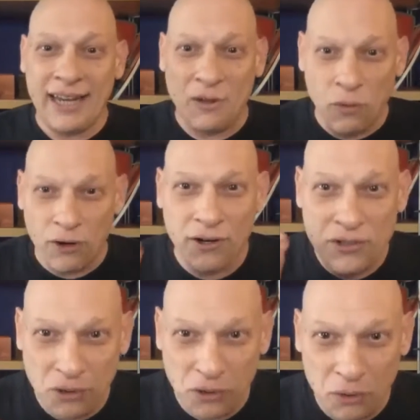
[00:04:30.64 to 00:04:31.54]
in order
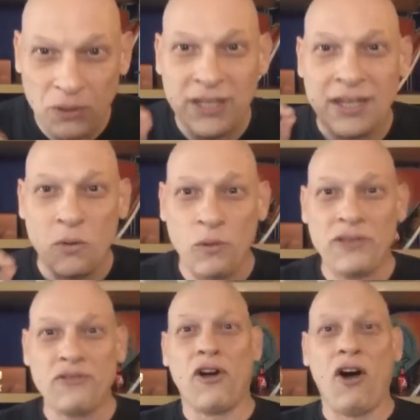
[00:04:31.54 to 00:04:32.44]
to
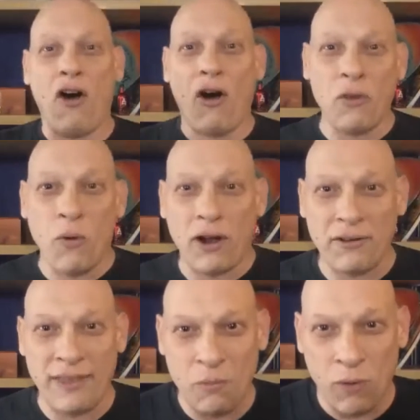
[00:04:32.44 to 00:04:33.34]
withdraw all the
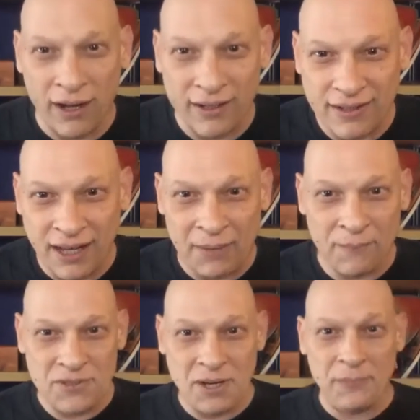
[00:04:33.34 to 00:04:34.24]
water they want,
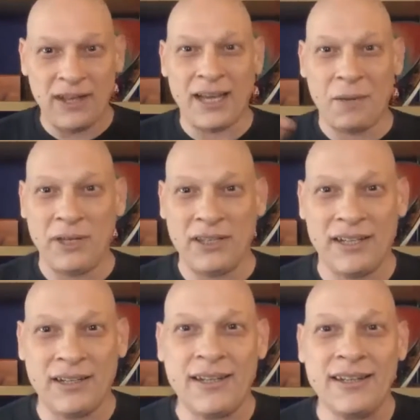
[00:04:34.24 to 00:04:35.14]
um, something like a
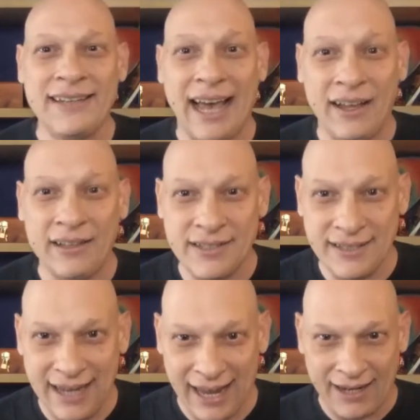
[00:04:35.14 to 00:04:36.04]
million gallons a
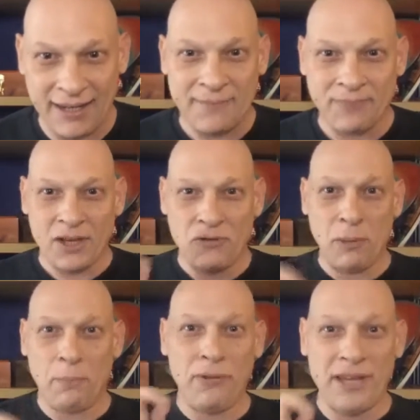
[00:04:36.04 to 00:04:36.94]
day,
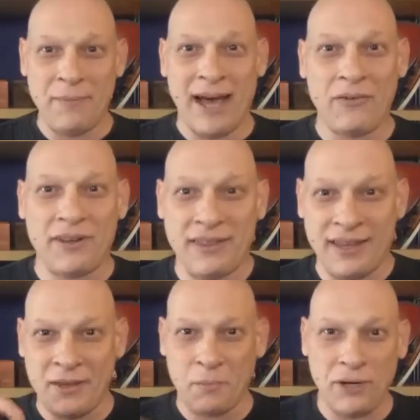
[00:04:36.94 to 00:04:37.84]
triple the amount
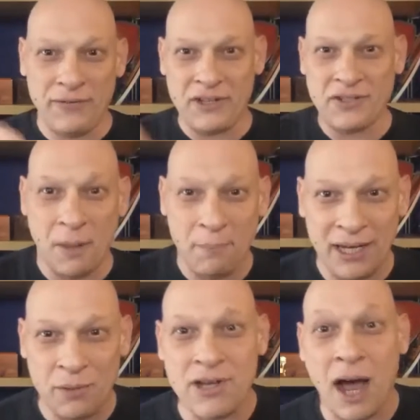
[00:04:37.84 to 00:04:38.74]
that the previous
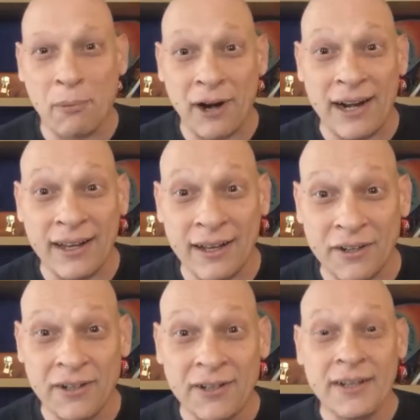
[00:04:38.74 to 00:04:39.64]
company was operating
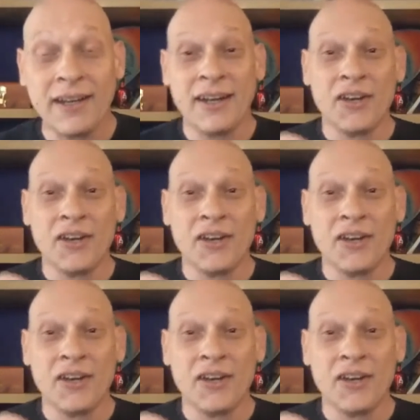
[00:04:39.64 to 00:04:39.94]
under. And how